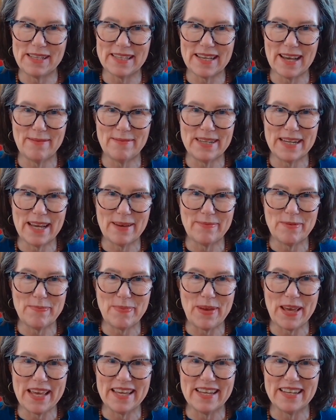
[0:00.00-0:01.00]
I'm Debbie
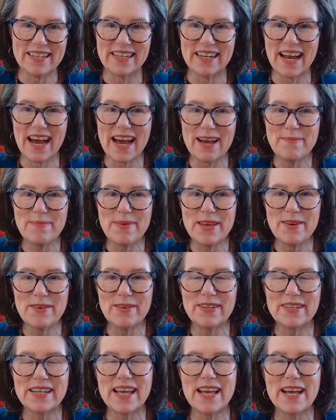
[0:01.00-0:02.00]
Page, and I'm here
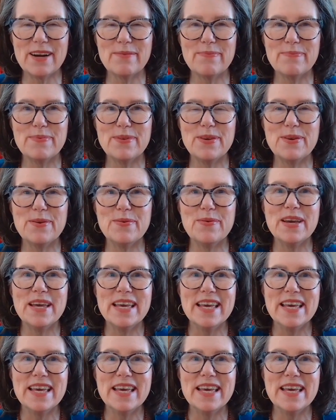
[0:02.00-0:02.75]
to help you